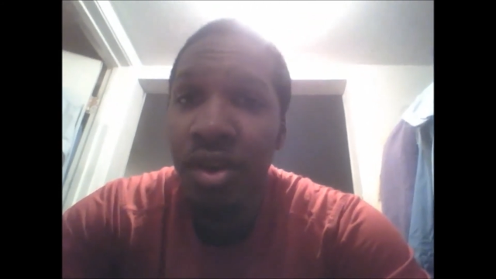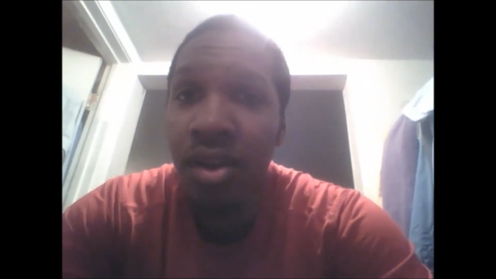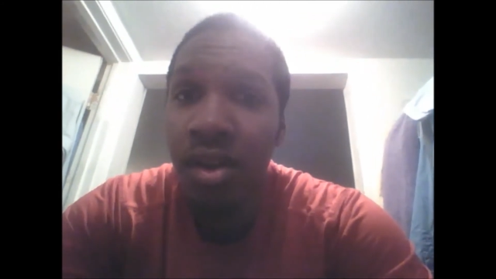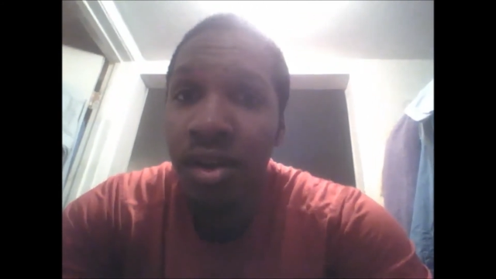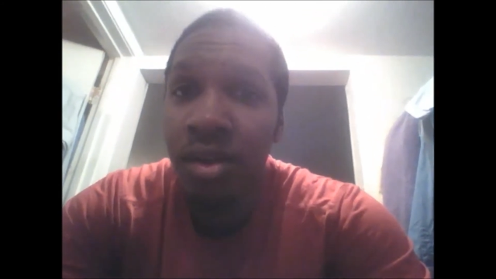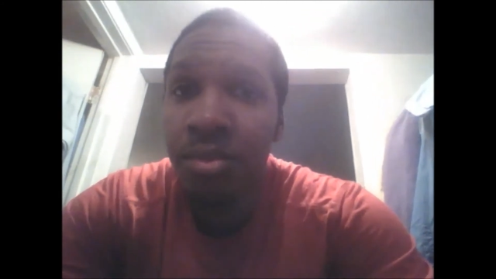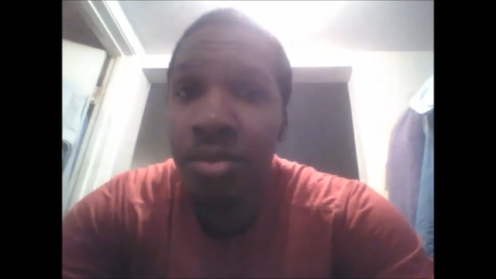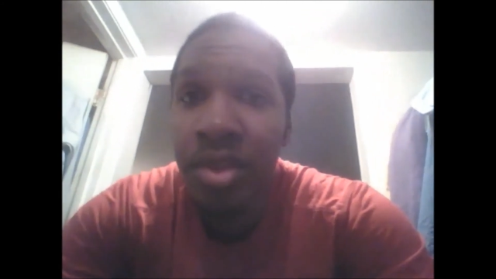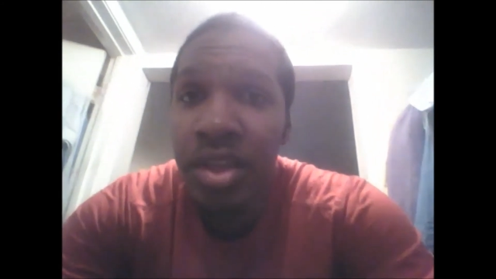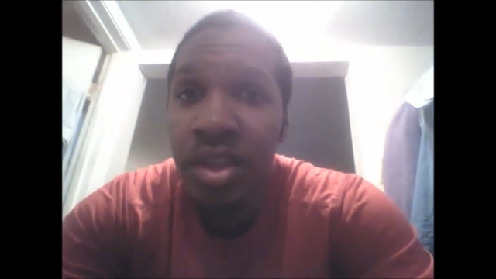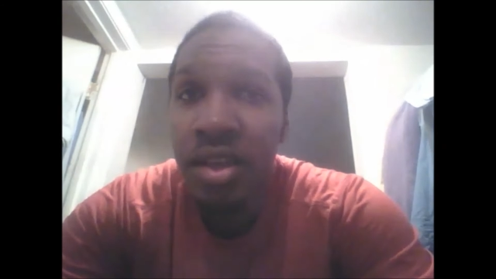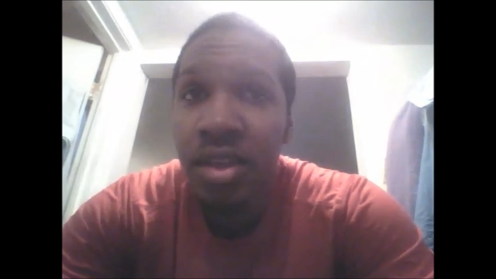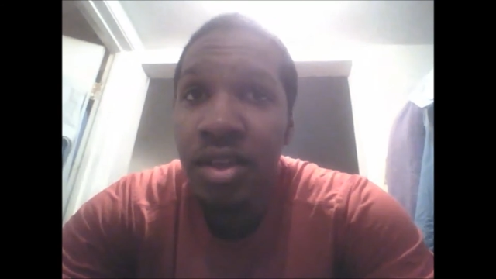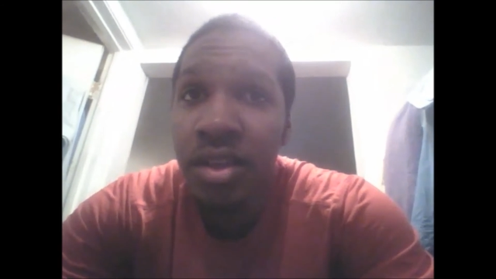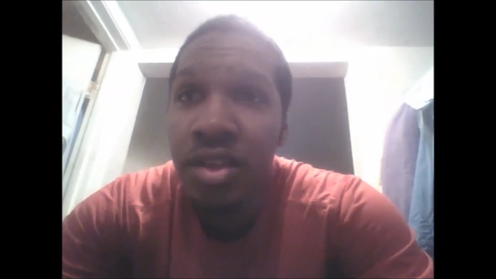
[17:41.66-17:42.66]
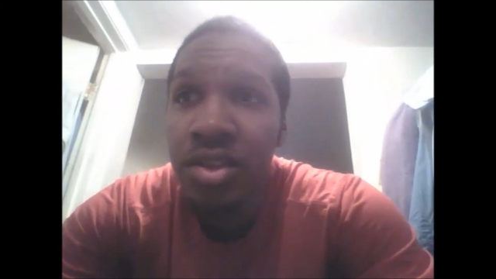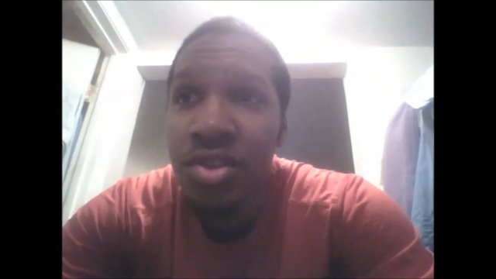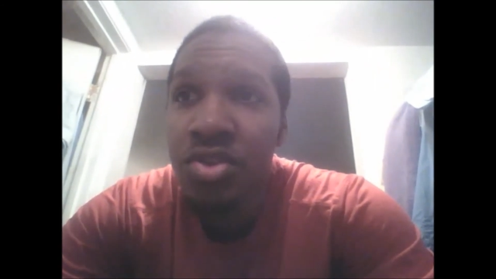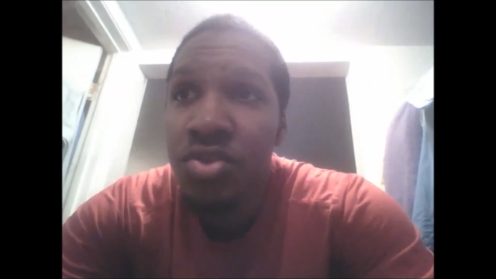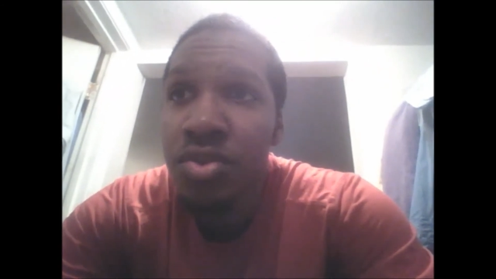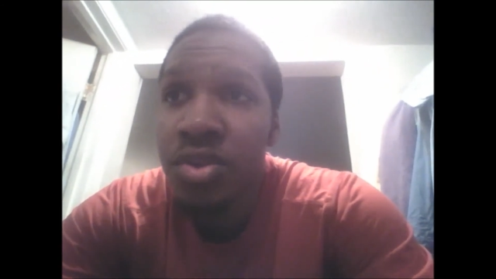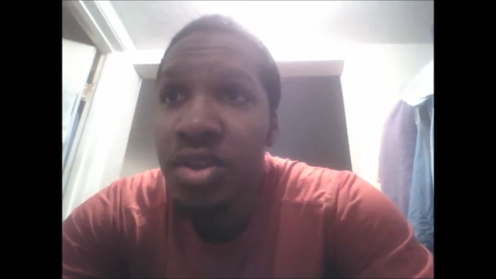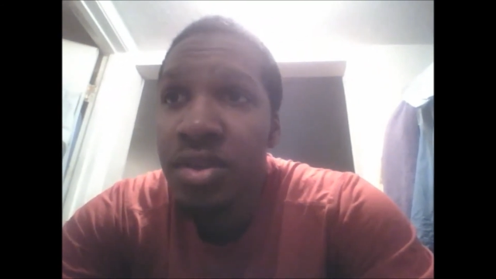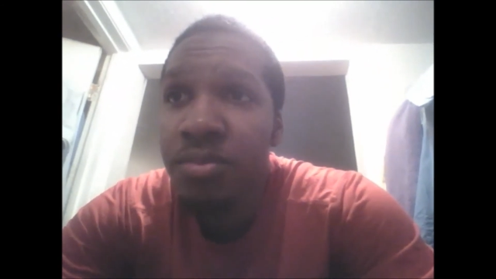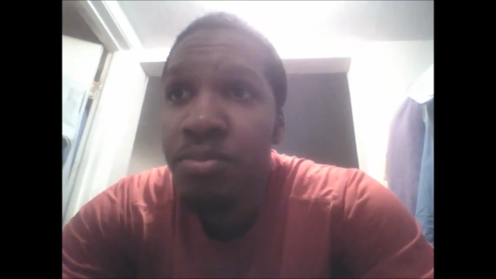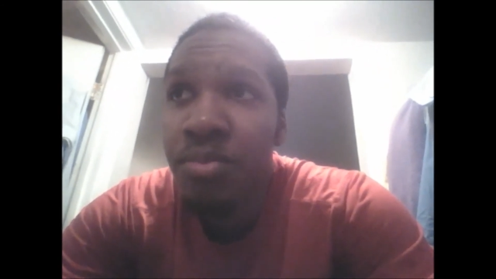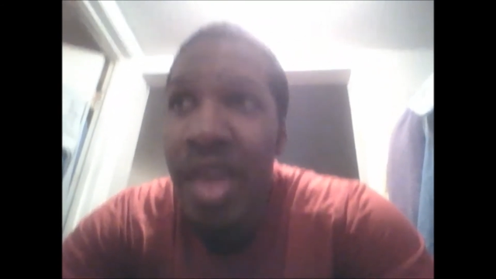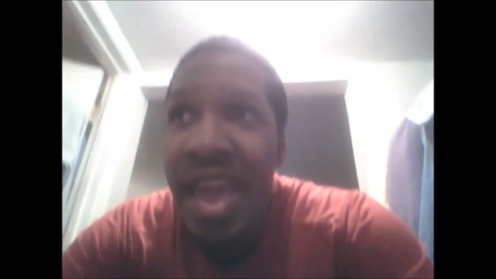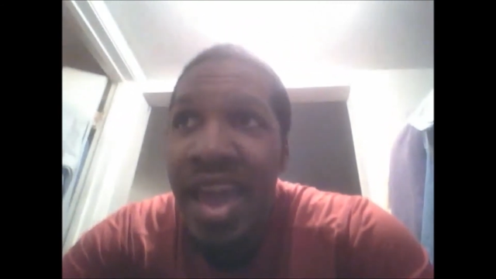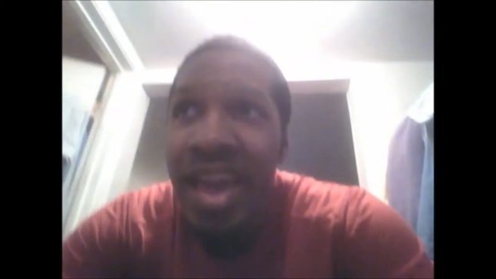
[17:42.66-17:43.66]
of your arm, you can
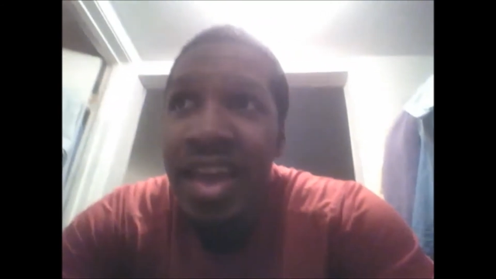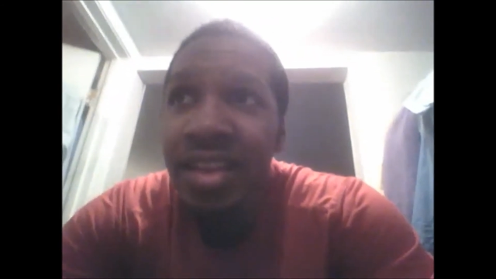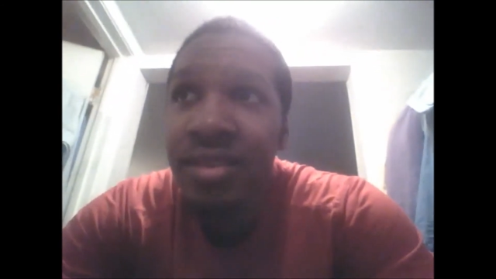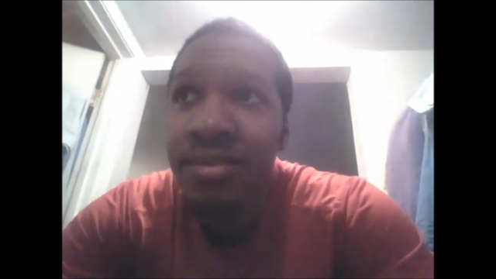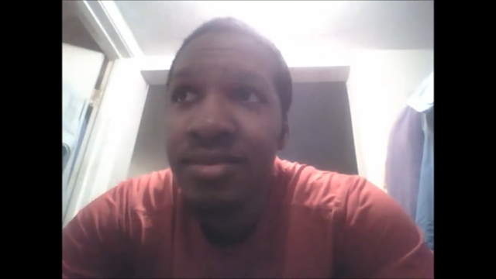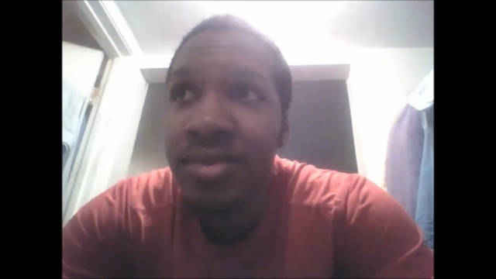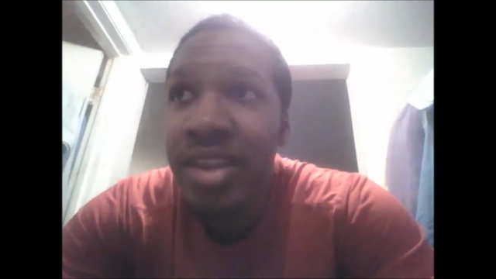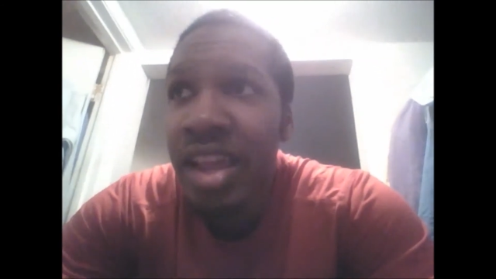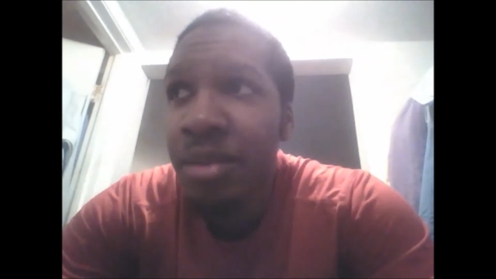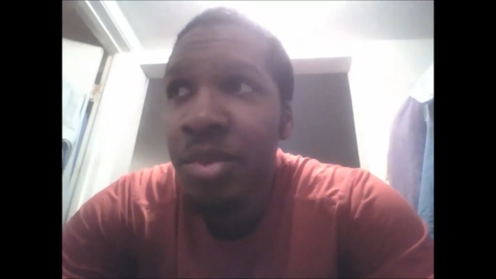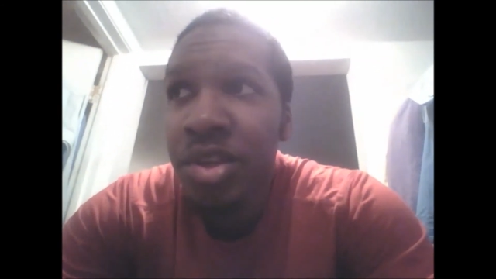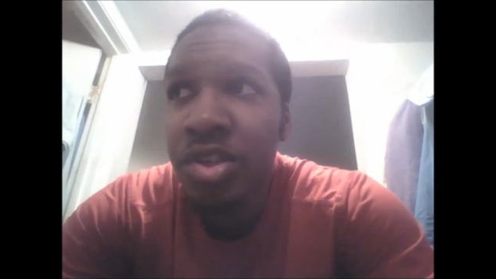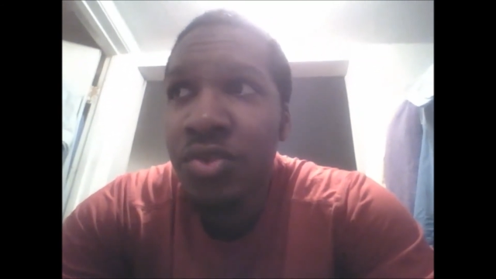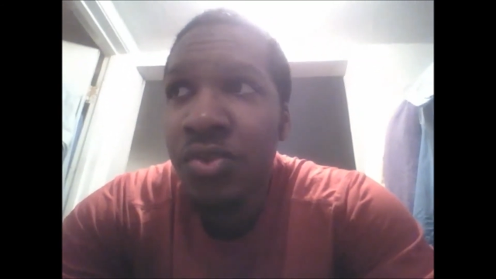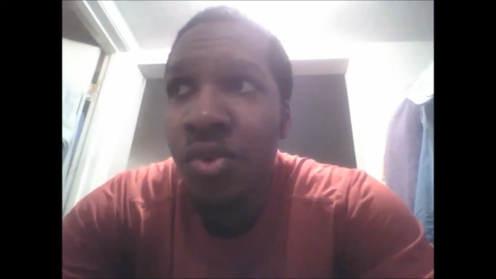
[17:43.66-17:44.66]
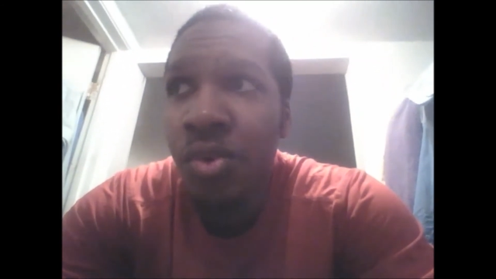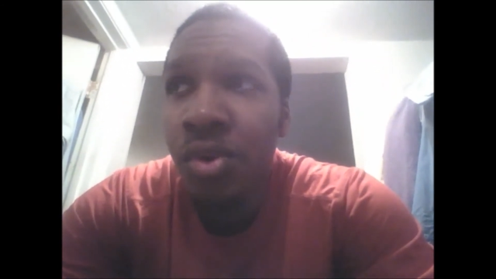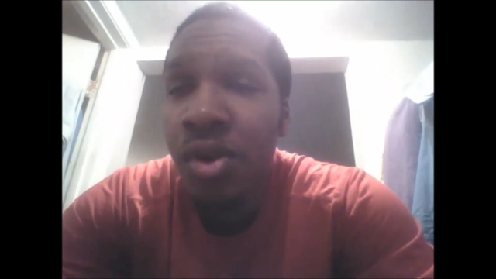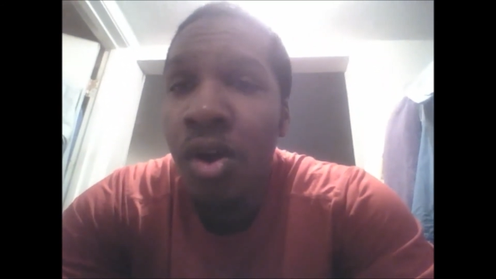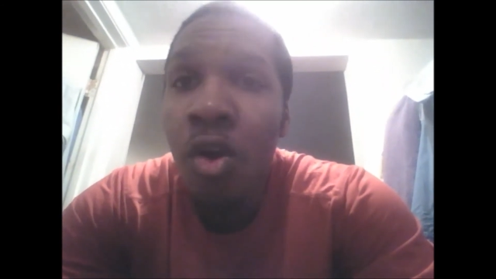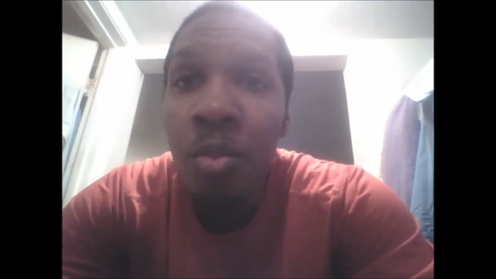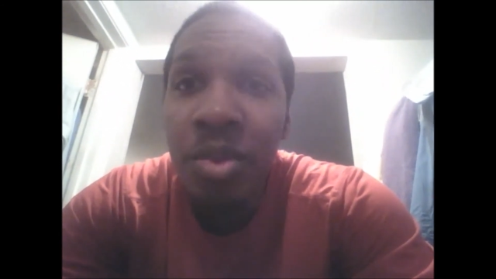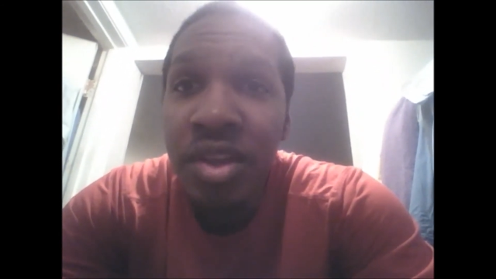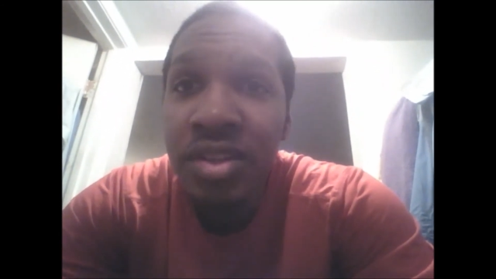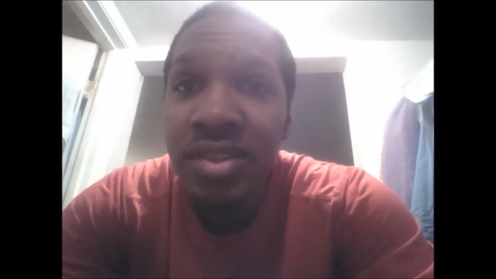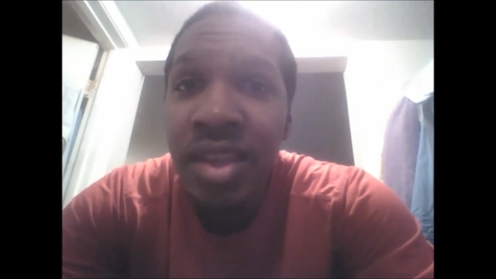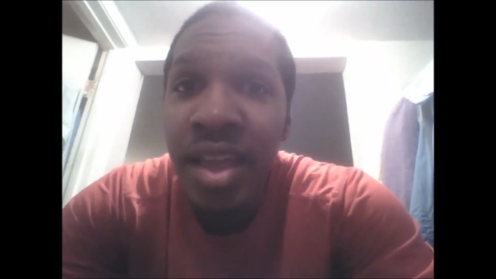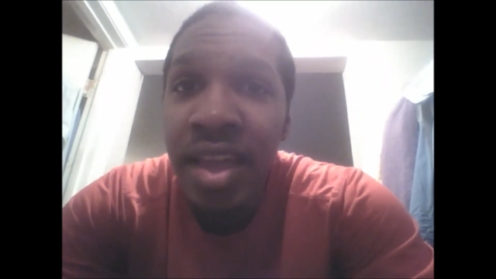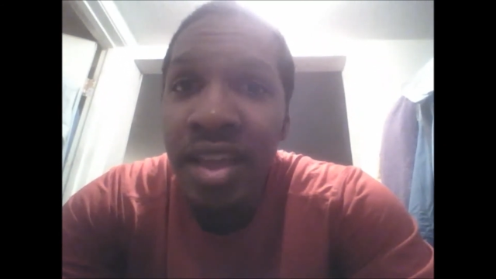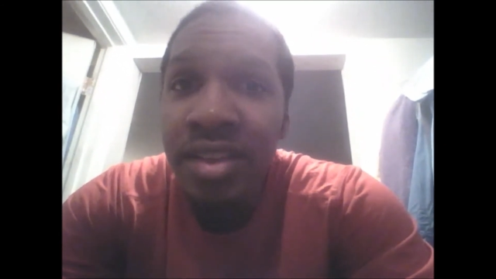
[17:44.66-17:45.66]
add damage for homing
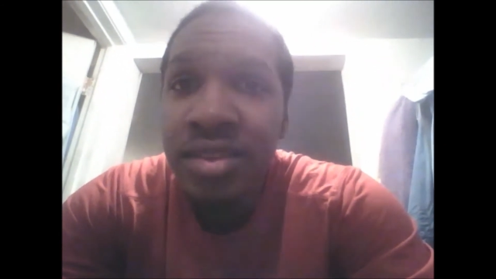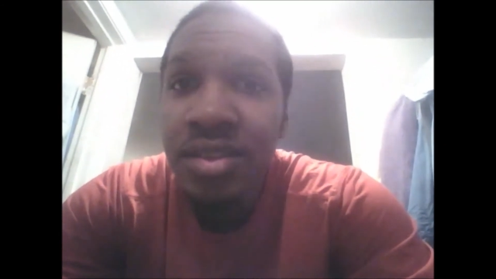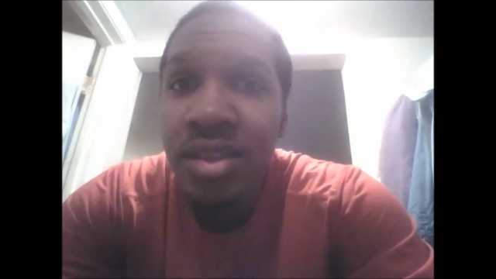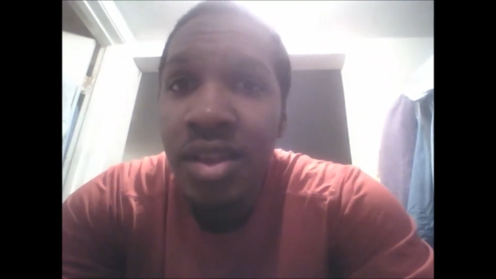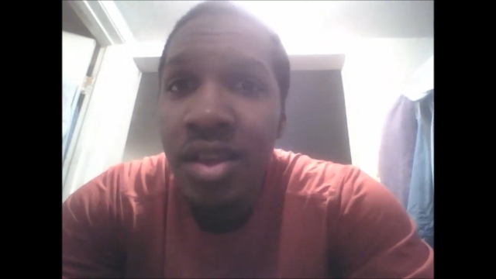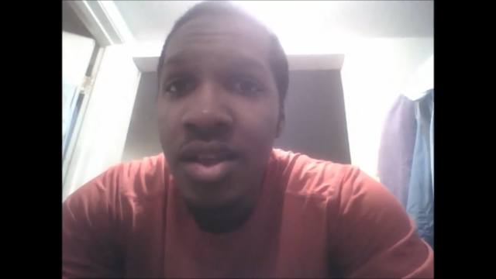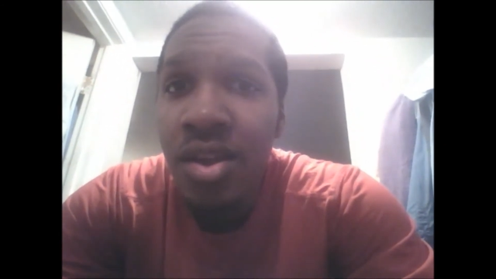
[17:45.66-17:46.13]
attacks,